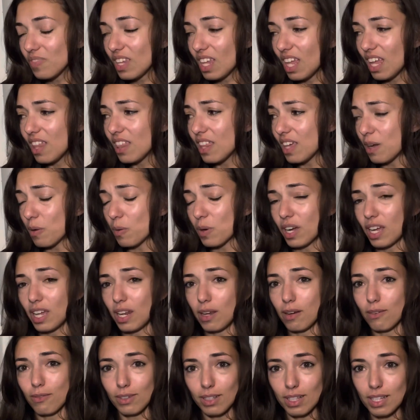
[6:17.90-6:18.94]
they were
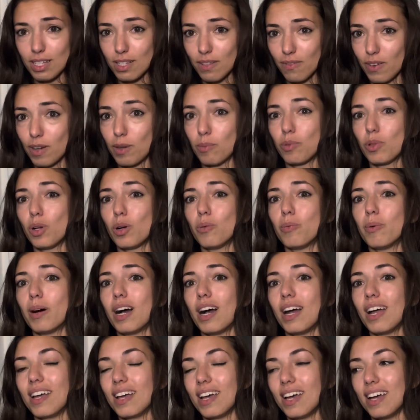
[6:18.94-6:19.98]
getting really severe
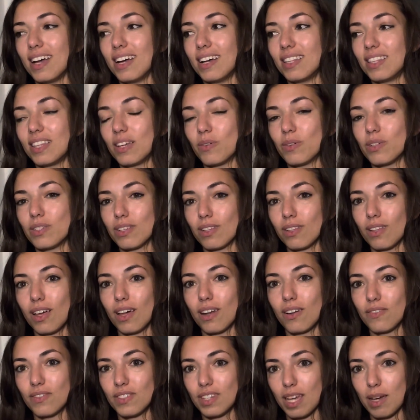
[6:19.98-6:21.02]
blow-by, and there was a lot
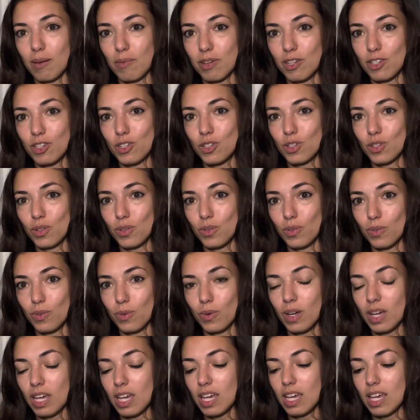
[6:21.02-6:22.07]
of damage to
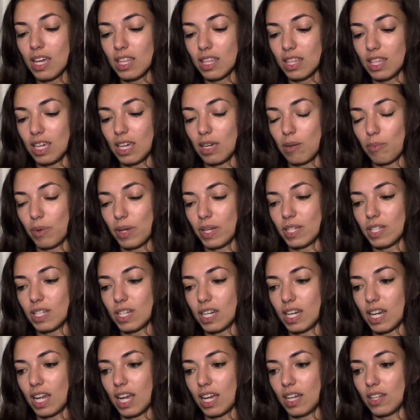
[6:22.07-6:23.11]
the
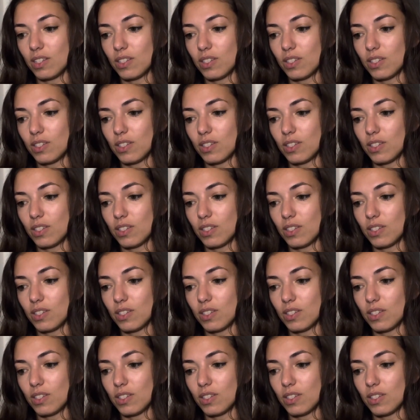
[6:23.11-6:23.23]
piston head.